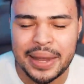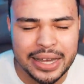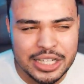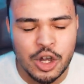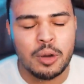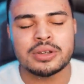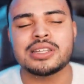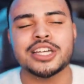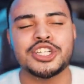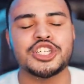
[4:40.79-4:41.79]
Like, it's
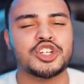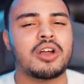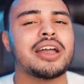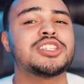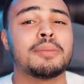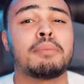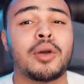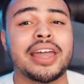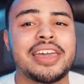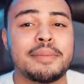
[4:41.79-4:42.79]
almost like she's trying to
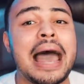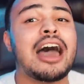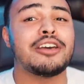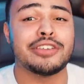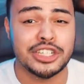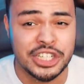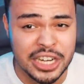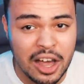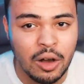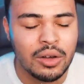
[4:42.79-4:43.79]
break him out of his
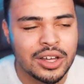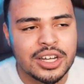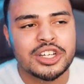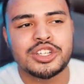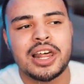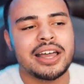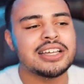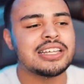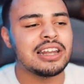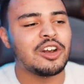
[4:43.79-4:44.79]
shell so that
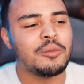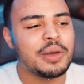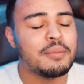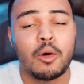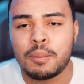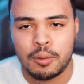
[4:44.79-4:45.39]
he's a little bit more